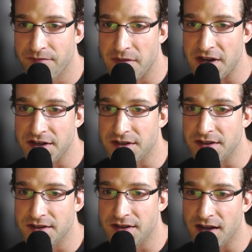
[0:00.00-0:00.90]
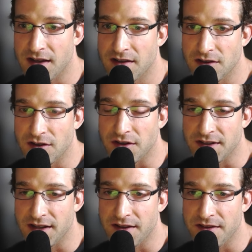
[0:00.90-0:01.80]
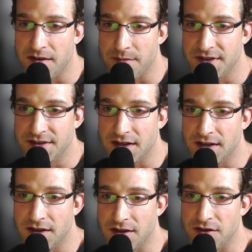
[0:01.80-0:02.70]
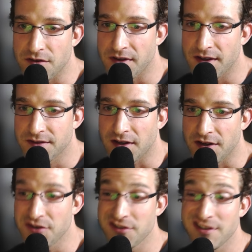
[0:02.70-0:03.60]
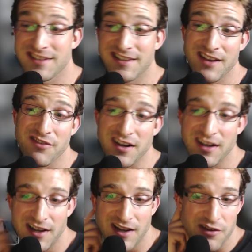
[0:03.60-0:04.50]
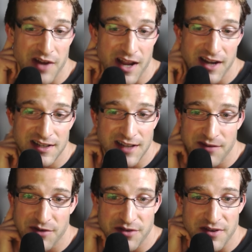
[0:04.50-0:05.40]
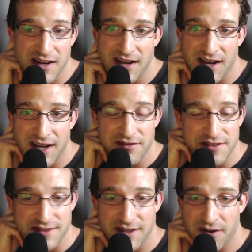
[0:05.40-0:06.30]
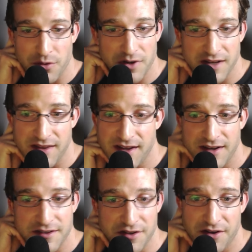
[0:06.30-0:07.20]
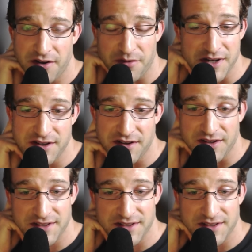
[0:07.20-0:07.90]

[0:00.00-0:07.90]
patient looked at them and said, "Can you do this?" And I'll usually say, anytime we're doing any kind of aesthetic work in the anterior region, I'll